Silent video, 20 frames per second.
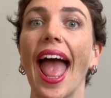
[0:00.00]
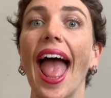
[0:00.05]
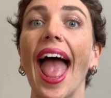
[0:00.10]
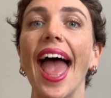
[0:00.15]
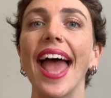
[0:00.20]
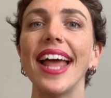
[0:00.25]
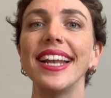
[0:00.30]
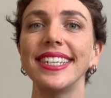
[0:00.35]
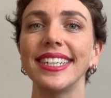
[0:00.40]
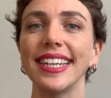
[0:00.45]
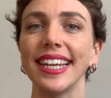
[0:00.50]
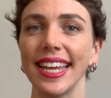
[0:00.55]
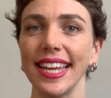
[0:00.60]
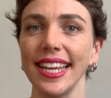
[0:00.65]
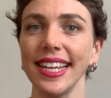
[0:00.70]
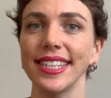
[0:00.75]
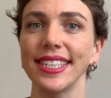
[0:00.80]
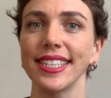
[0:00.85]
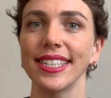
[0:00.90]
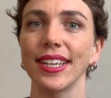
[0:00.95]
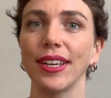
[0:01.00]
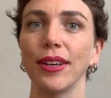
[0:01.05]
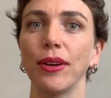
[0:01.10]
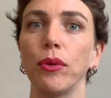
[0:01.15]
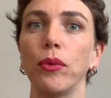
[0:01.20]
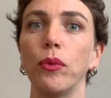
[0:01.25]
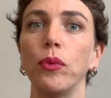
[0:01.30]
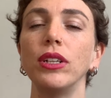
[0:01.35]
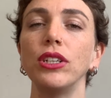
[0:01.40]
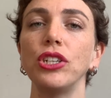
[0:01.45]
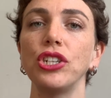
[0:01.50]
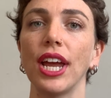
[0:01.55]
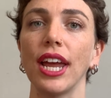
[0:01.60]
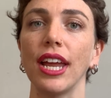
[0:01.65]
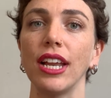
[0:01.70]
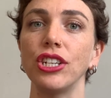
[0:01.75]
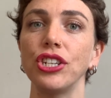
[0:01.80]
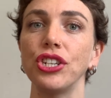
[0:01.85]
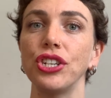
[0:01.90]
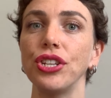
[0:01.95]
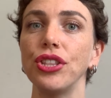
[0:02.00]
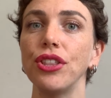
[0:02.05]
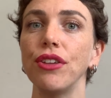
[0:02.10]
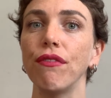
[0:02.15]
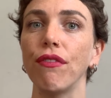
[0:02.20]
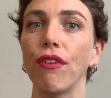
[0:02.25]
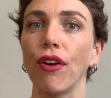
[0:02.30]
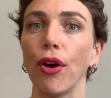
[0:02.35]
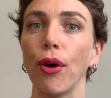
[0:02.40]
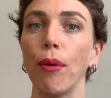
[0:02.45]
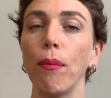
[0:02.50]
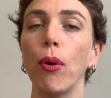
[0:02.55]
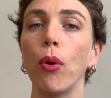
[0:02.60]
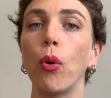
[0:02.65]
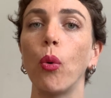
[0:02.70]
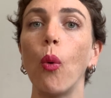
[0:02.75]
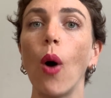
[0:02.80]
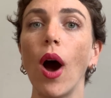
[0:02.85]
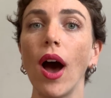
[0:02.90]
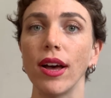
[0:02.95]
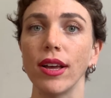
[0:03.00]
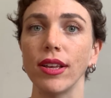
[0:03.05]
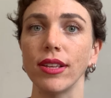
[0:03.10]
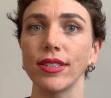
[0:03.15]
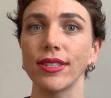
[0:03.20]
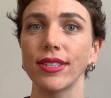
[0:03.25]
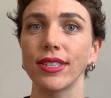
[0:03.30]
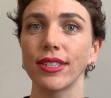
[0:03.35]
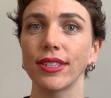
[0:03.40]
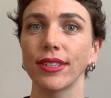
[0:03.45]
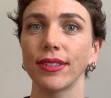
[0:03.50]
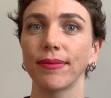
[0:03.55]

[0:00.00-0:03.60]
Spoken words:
and it will change to the verb was.